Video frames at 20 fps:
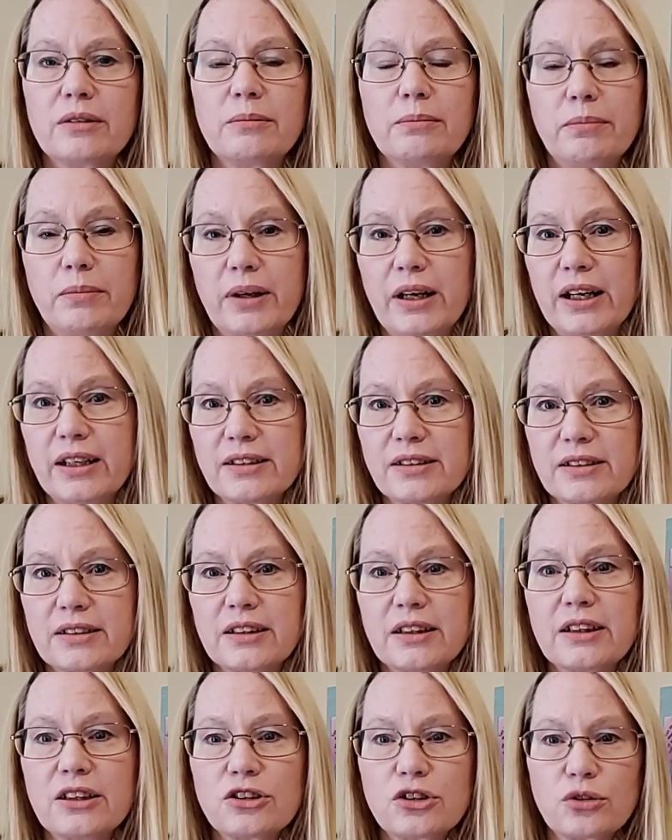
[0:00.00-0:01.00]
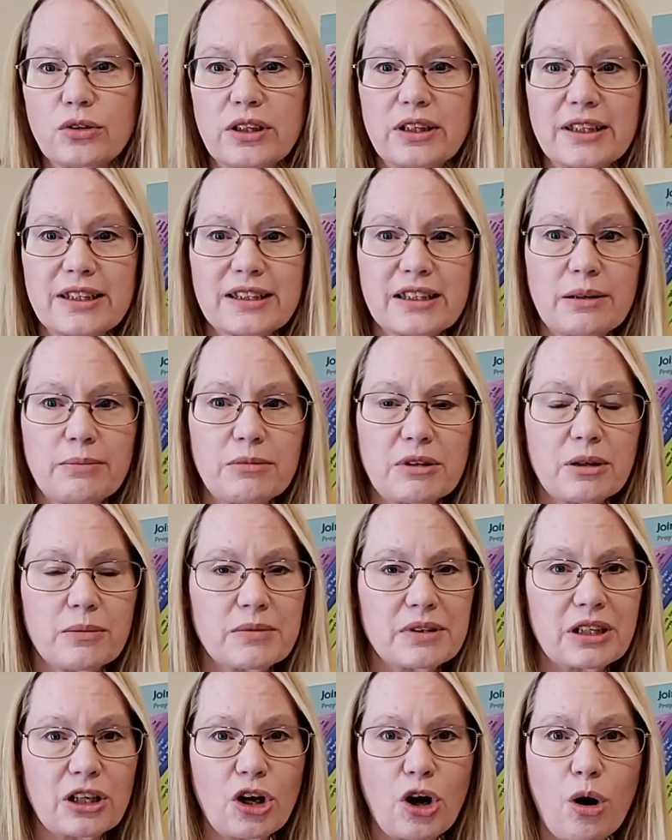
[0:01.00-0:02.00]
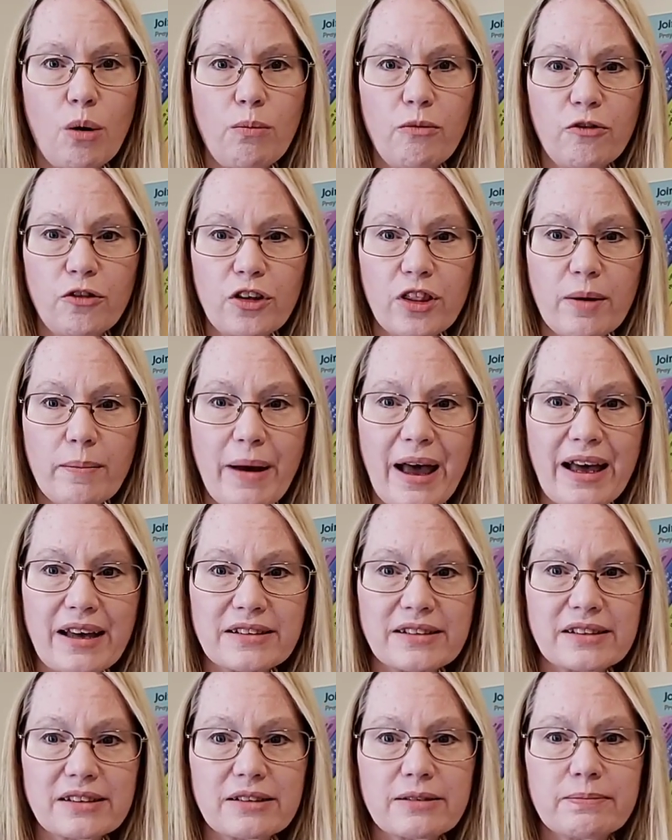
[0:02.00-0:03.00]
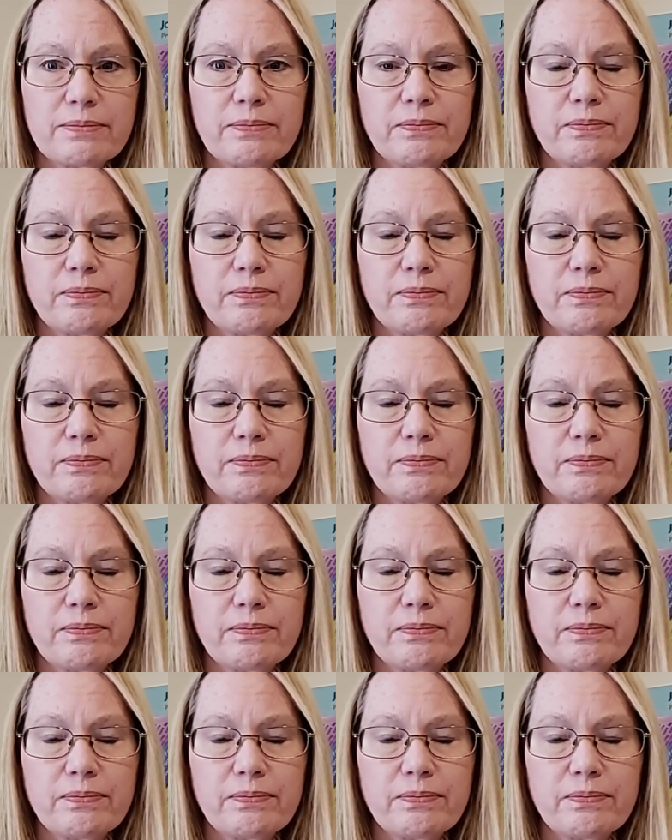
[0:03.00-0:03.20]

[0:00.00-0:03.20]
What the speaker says: but treat the symptoms and hope for the best.